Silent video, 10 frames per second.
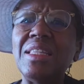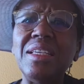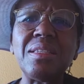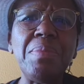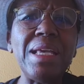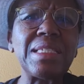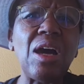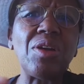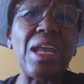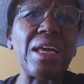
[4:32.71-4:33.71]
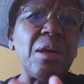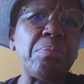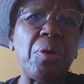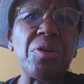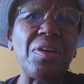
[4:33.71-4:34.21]
This may sound like a
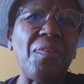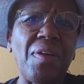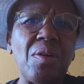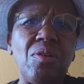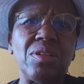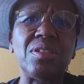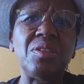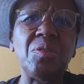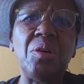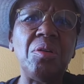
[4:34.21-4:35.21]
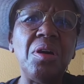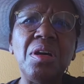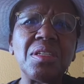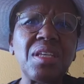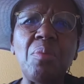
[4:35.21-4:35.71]
broken record, you know.
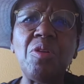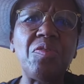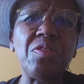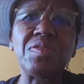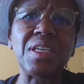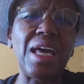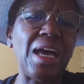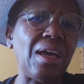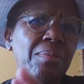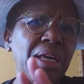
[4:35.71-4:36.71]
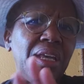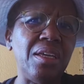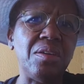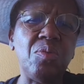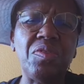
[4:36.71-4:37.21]
Some of you have said, "Ah, man,
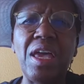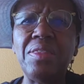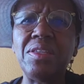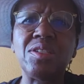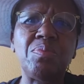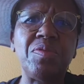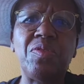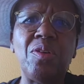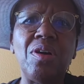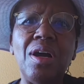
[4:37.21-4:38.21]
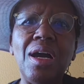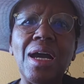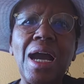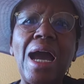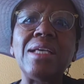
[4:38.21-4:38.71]
hey, we've heard this before."
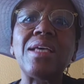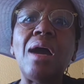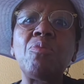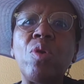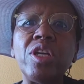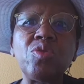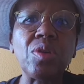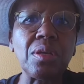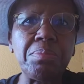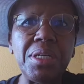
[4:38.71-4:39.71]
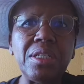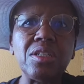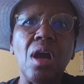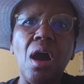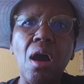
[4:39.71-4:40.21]
Guys, I'm going to repeat
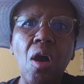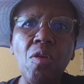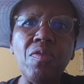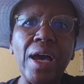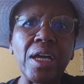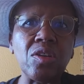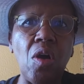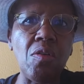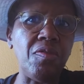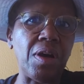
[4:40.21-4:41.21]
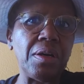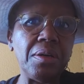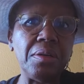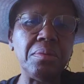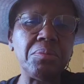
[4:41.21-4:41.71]
it over and over
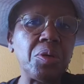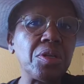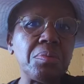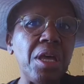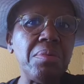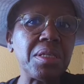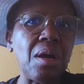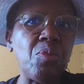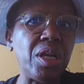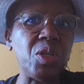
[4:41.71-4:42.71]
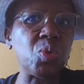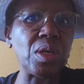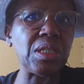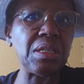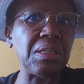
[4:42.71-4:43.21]
because maybe someone is
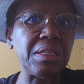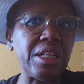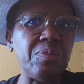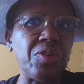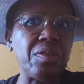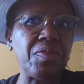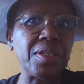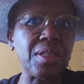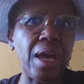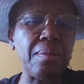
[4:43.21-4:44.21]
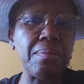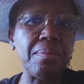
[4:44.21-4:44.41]
watching this clip for the first time.